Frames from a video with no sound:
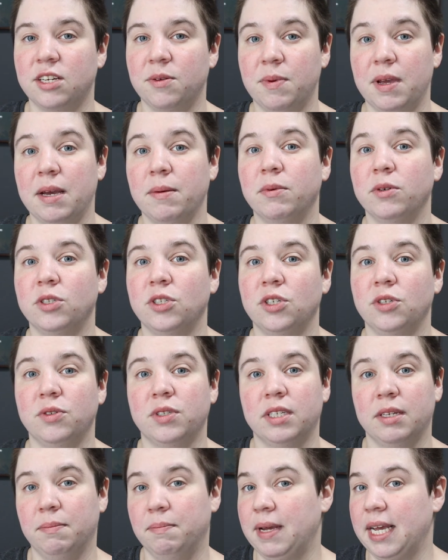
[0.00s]
to be able to
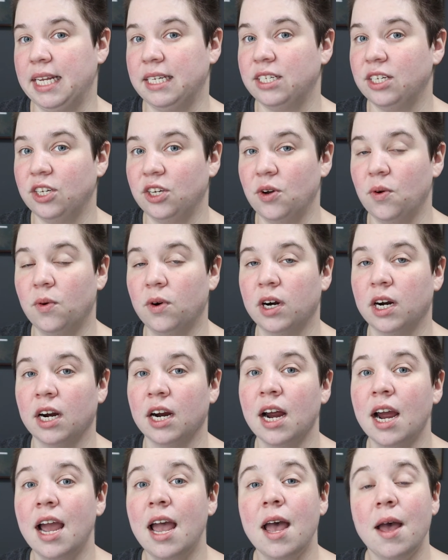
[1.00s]
submit your